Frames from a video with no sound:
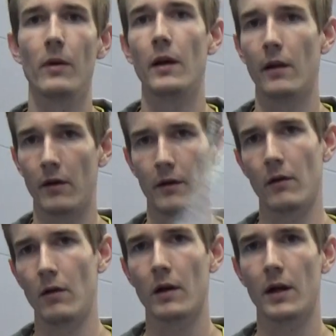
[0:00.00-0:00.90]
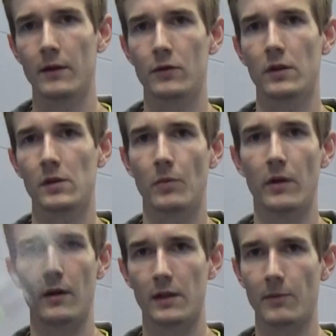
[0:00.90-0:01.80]
not in all kind of shots, but
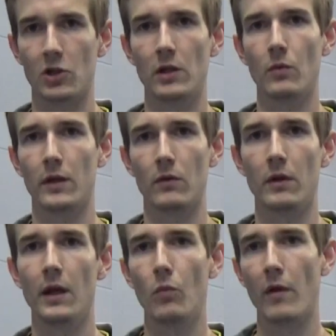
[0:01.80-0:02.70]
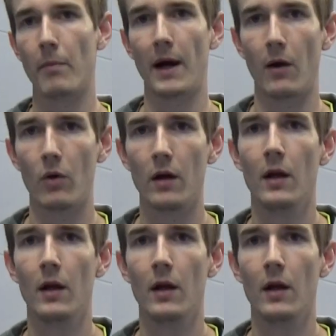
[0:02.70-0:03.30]
especially when you hit with power.